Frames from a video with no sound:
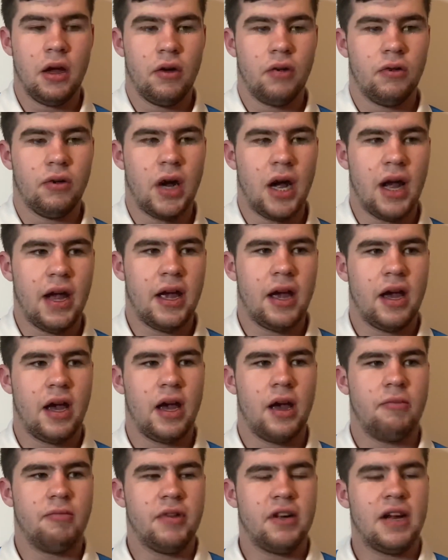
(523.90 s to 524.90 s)
Right,
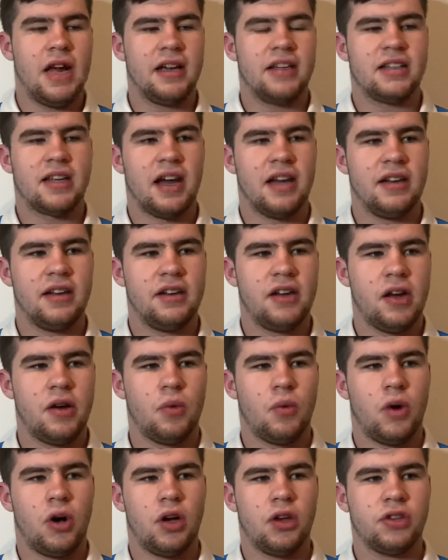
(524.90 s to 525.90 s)
the next candidate
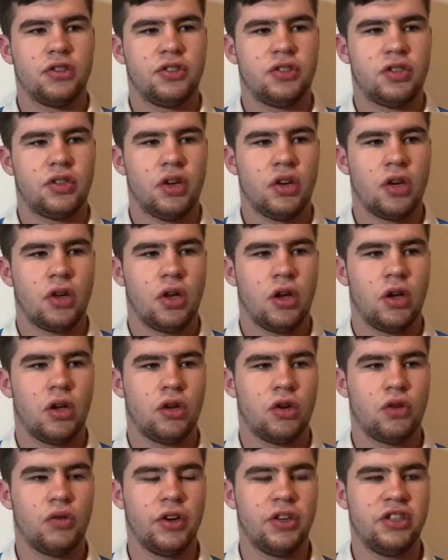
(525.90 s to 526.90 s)
was
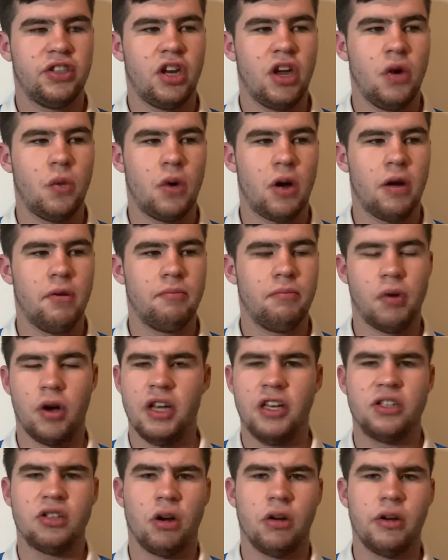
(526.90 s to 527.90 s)
Chris Hughton, but
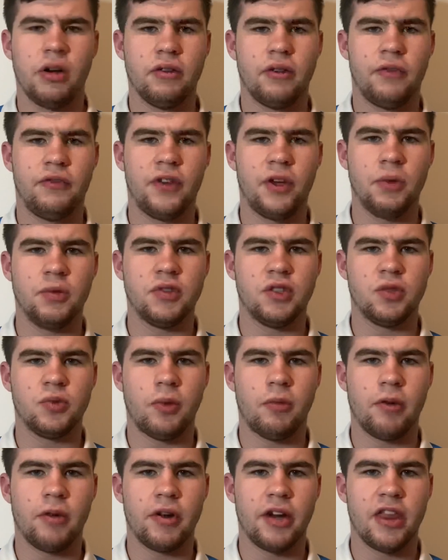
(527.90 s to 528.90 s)
he's already refused us
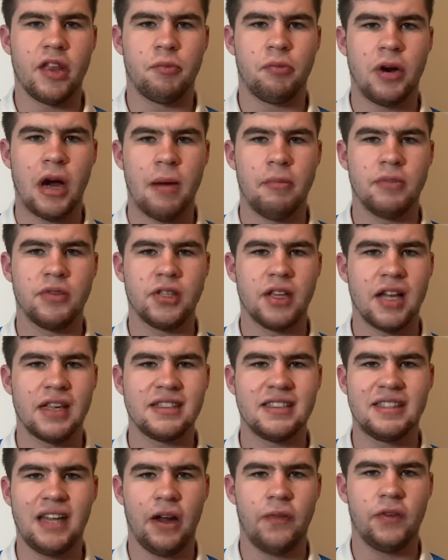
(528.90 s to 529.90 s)
when we were in the Prem, so that's
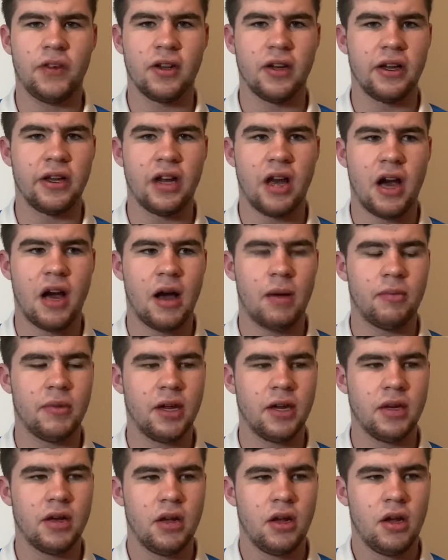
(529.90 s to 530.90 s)
definitely not
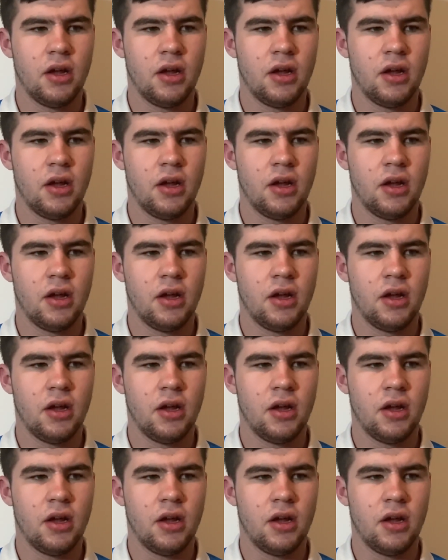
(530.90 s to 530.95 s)
happening.